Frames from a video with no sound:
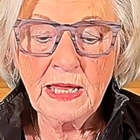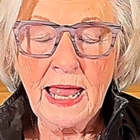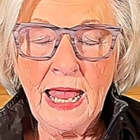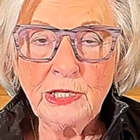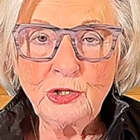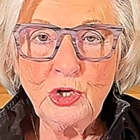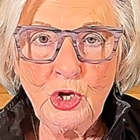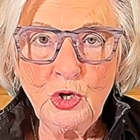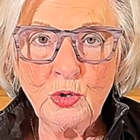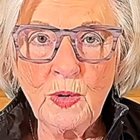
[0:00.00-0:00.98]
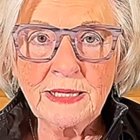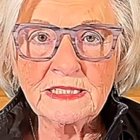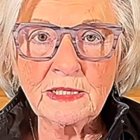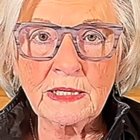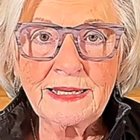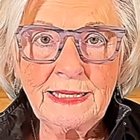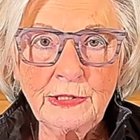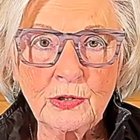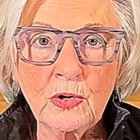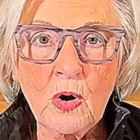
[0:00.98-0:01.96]
And you, as the
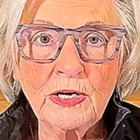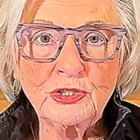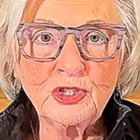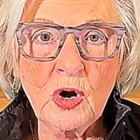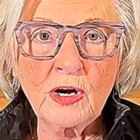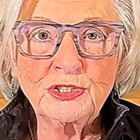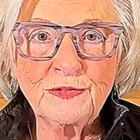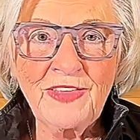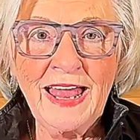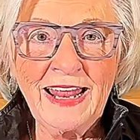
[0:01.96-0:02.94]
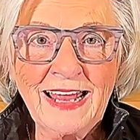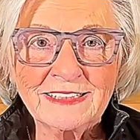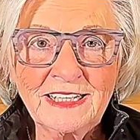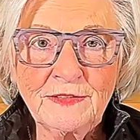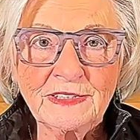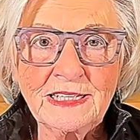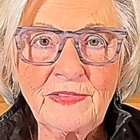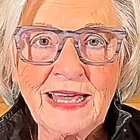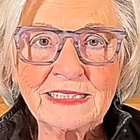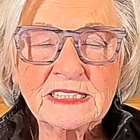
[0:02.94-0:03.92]
leader, are in charge of that activity.
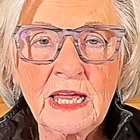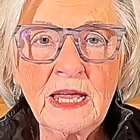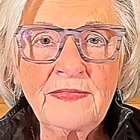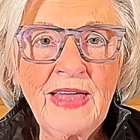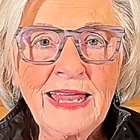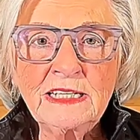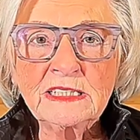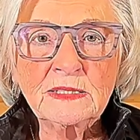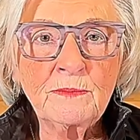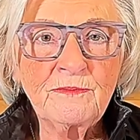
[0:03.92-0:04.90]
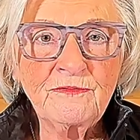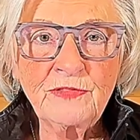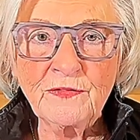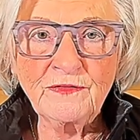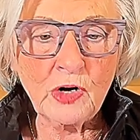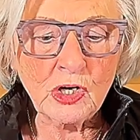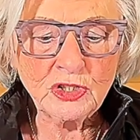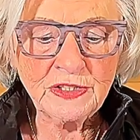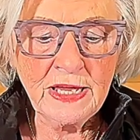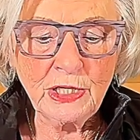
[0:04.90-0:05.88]
That is the
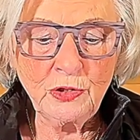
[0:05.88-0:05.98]
first thing you